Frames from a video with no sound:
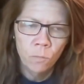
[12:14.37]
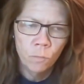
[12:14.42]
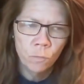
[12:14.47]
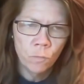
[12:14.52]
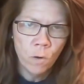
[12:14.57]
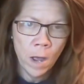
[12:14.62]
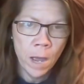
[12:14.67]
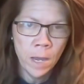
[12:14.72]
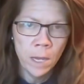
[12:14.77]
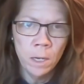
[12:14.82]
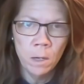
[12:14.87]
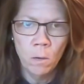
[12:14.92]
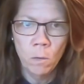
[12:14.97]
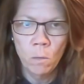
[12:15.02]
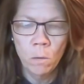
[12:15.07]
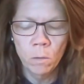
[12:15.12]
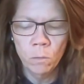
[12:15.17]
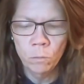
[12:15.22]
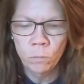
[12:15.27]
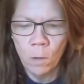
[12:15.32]
right
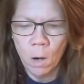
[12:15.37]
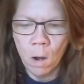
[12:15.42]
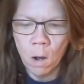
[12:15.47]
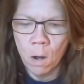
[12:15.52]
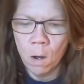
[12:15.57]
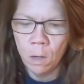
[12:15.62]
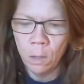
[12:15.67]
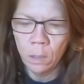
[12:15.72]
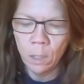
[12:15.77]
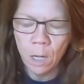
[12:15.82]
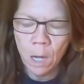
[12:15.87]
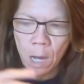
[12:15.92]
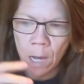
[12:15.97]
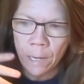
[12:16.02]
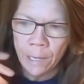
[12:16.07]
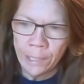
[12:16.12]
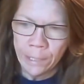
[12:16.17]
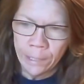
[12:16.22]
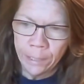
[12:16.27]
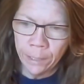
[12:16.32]
or wrong.
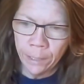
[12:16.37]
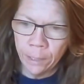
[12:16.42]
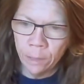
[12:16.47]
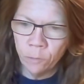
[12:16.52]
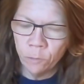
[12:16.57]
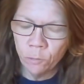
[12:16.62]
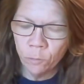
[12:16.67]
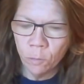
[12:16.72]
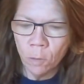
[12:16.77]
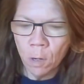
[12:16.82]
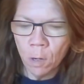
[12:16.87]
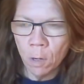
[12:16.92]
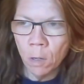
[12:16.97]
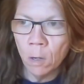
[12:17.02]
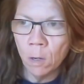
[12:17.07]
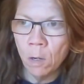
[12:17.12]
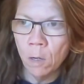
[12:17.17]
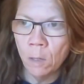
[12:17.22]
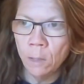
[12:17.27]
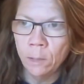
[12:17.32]
I
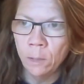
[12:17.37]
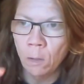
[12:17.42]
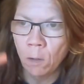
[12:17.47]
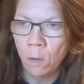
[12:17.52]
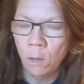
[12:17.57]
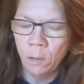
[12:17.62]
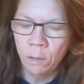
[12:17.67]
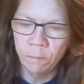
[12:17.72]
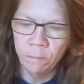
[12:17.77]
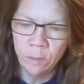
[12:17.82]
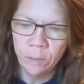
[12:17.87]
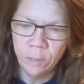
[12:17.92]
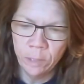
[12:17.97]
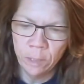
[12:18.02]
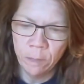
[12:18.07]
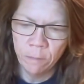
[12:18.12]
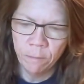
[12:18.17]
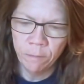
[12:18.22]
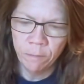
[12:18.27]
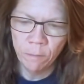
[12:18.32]
draw on all of
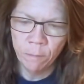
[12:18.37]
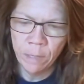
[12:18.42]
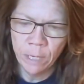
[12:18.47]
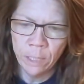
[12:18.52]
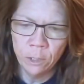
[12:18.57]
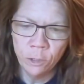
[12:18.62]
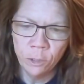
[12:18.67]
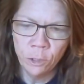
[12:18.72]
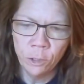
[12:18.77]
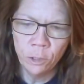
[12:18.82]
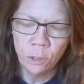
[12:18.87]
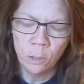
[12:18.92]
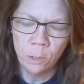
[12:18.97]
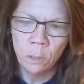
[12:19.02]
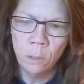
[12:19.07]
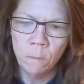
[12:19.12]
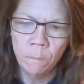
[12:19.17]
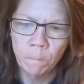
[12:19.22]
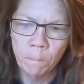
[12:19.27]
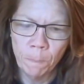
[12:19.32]
this
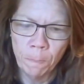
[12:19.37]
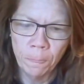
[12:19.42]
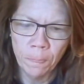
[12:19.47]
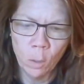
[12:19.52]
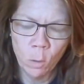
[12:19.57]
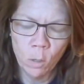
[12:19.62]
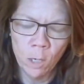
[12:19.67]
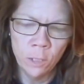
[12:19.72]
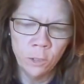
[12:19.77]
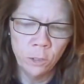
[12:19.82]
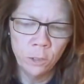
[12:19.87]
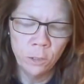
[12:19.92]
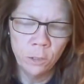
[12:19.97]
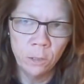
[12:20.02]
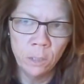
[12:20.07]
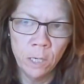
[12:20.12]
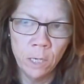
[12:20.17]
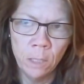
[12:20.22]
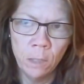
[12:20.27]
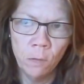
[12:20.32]
information, or I
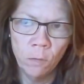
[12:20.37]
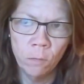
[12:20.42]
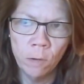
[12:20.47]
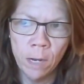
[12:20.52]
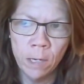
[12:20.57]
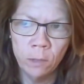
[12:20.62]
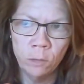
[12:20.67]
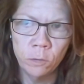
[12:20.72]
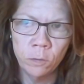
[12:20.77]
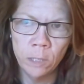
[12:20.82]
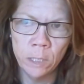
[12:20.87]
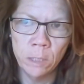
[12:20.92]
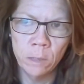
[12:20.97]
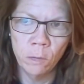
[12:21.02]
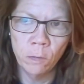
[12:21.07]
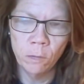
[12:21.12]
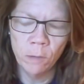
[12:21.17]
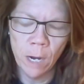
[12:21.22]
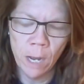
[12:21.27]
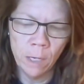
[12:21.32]
should say correct or
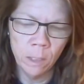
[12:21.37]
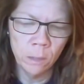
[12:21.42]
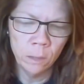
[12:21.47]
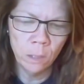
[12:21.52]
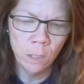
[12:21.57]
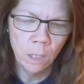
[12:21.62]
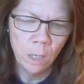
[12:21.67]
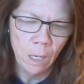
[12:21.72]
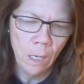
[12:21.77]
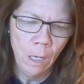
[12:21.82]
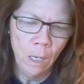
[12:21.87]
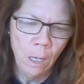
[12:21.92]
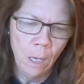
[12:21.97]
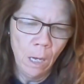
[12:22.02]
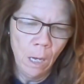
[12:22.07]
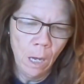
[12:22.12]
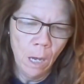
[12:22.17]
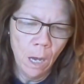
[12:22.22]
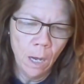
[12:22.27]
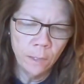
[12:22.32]
incorrect.
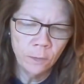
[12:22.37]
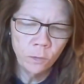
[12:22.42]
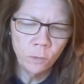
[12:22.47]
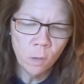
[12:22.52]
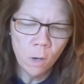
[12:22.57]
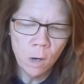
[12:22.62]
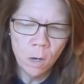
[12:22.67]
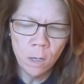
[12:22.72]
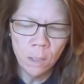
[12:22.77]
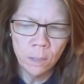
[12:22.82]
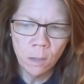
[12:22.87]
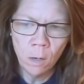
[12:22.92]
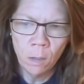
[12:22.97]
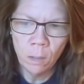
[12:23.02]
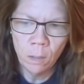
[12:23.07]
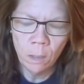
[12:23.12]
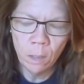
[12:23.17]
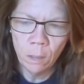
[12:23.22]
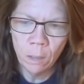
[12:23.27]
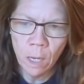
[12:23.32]
I draw on
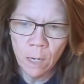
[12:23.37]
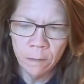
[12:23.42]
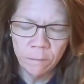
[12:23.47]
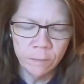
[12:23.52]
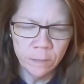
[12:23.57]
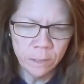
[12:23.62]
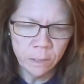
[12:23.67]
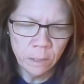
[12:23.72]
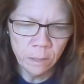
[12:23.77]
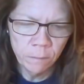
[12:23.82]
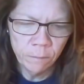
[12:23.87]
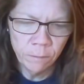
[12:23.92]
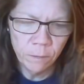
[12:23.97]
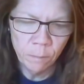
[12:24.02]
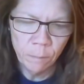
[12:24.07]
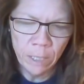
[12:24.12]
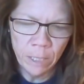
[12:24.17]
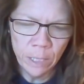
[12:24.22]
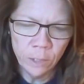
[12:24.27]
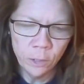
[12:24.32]
a lot of this
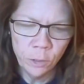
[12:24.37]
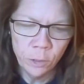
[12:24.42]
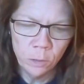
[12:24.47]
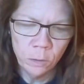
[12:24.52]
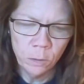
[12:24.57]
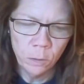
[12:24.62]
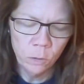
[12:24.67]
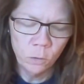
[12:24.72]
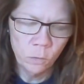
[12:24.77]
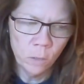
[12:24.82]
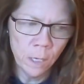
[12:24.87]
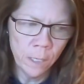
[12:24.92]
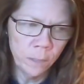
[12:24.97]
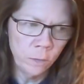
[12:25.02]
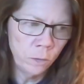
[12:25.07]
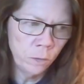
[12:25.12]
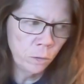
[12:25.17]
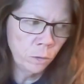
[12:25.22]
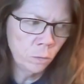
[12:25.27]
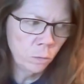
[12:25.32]
information to
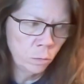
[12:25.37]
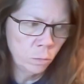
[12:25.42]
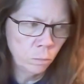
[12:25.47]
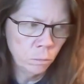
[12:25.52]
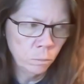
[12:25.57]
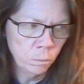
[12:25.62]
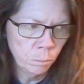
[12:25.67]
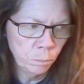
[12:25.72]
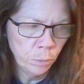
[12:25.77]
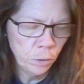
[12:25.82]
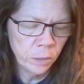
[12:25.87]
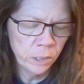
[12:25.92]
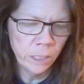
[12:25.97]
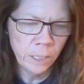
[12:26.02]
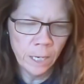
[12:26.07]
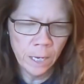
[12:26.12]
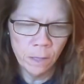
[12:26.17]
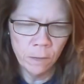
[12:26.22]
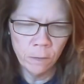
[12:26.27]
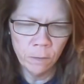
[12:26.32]
try to put
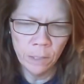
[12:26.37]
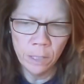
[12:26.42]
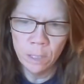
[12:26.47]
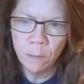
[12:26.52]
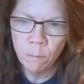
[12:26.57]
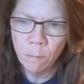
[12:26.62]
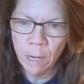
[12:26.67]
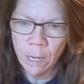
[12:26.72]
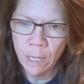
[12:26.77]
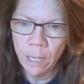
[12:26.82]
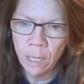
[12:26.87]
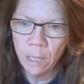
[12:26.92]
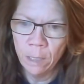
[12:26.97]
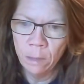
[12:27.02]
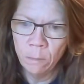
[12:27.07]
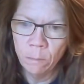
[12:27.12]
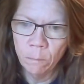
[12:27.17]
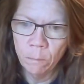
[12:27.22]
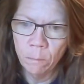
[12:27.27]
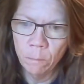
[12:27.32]
together in my
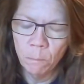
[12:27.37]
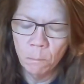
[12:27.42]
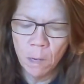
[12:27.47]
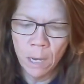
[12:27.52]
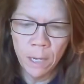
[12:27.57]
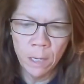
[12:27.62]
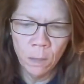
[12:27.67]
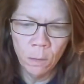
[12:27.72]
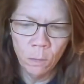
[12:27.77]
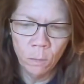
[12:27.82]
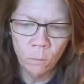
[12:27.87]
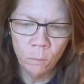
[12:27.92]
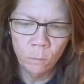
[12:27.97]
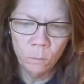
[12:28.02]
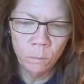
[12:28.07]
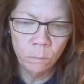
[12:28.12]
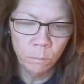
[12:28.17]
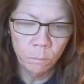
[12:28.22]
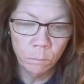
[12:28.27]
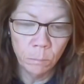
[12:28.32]
head my
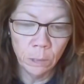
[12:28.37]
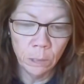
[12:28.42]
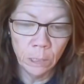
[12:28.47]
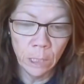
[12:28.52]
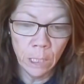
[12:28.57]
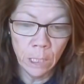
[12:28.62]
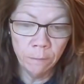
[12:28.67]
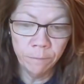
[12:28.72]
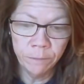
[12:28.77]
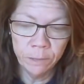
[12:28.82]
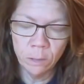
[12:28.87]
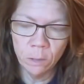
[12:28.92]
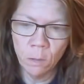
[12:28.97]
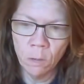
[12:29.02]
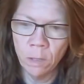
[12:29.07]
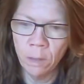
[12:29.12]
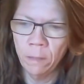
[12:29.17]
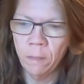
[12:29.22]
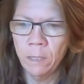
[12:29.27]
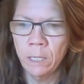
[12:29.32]
own beliefs
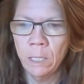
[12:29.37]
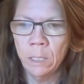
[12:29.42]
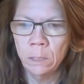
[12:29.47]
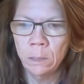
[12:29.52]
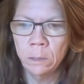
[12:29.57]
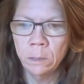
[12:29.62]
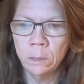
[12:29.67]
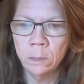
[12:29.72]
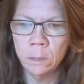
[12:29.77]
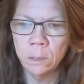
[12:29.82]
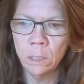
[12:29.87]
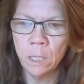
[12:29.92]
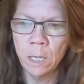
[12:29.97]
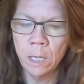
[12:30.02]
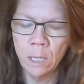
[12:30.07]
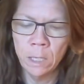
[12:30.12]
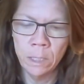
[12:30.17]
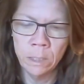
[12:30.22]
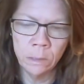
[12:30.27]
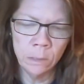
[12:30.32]
on things.
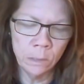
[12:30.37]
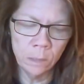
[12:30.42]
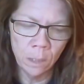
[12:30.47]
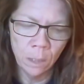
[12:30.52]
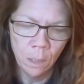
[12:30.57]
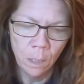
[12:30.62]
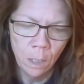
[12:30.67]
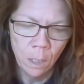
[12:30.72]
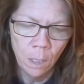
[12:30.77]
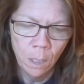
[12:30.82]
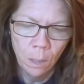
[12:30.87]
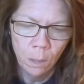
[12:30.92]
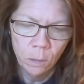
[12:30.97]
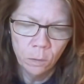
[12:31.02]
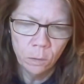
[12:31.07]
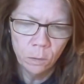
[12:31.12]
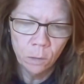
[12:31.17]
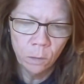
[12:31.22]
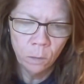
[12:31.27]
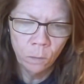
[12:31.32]
And
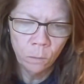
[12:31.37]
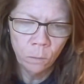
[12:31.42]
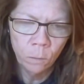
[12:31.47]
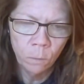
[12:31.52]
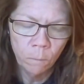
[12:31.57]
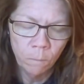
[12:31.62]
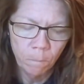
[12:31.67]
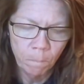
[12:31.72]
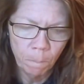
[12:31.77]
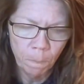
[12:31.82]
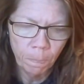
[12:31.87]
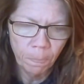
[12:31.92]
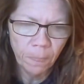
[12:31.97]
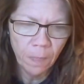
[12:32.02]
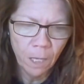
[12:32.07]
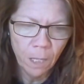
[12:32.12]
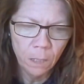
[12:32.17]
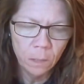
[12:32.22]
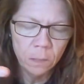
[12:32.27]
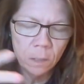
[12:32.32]
so
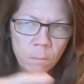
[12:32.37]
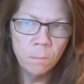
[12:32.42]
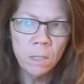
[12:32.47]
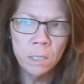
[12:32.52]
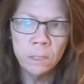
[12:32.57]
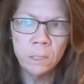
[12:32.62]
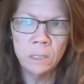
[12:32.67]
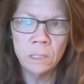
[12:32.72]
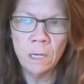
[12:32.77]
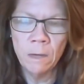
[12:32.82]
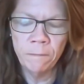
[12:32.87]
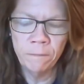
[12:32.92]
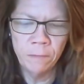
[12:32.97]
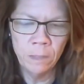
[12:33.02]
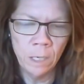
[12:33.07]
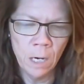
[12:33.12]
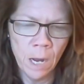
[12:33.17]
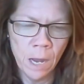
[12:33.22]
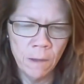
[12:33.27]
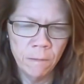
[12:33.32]
some of the
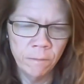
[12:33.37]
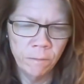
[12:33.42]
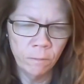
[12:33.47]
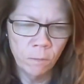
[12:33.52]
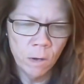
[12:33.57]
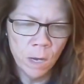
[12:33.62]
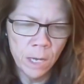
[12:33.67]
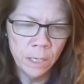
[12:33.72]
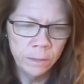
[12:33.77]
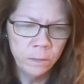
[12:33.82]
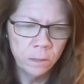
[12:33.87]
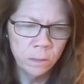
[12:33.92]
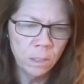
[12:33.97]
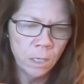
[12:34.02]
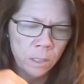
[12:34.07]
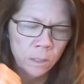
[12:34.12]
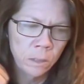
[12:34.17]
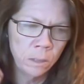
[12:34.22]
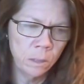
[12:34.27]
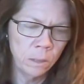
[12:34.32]
stuff that I've read
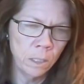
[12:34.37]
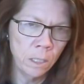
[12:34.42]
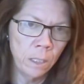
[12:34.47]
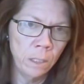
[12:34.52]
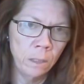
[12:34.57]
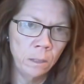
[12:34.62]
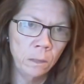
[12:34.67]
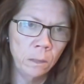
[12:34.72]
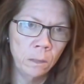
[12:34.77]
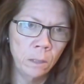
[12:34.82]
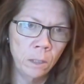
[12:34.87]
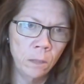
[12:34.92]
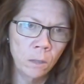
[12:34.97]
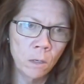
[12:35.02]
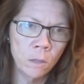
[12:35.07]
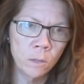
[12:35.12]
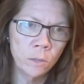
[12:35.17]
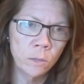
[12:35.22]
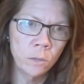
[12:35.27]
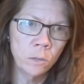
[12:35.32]
says that
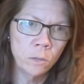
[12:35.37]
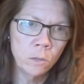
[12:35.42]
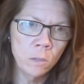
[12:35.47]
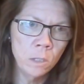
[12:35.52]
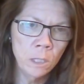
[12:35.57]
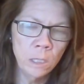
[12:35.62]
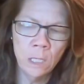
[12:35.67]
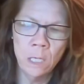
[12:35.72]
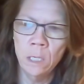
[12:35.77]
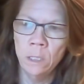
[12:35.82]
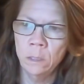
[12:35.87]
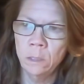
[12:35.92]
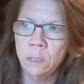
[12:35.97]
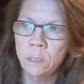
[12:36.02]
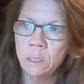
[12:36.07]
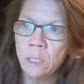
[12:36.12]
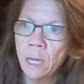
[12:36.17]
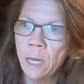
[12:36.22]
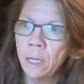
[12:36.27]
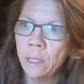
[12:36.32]
there are certain
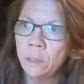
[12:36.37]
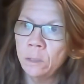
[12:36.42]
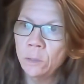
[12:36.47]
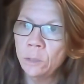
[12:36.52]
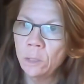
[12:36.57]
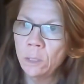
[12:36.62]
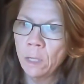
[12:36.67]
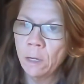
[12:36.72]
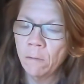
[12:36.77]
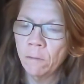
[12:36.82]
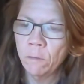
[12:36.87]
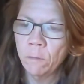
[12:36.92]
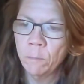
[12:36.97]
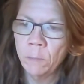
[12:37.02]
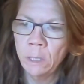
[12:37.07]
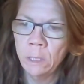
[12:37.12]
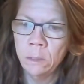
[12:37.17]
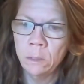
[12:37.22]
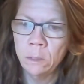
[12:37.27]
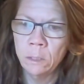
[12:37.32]
things that the
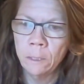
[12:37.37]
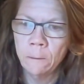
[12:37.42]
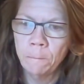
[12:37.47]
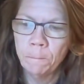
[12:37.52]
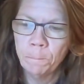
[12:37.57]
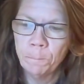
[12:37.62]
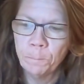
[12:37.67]
government